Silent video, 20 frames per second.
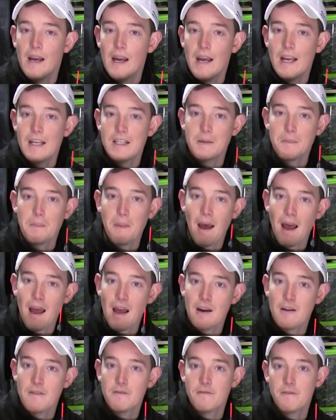It's a
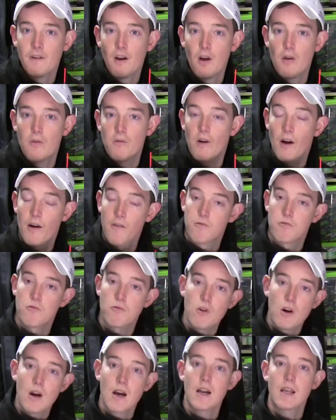pattern of float that I've
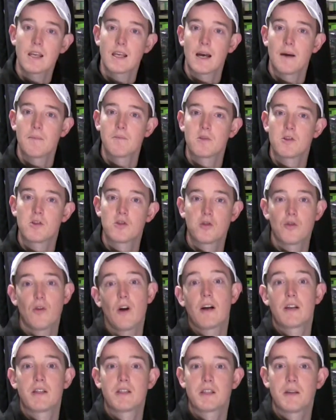really come to
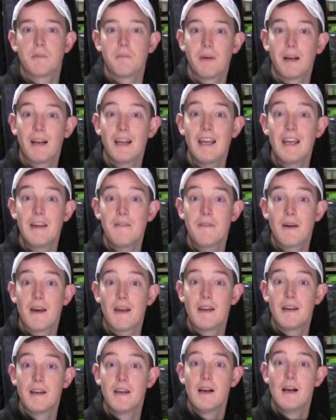trust and believe
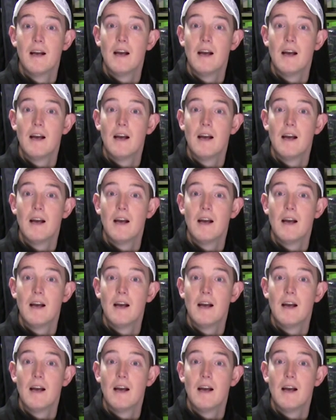in,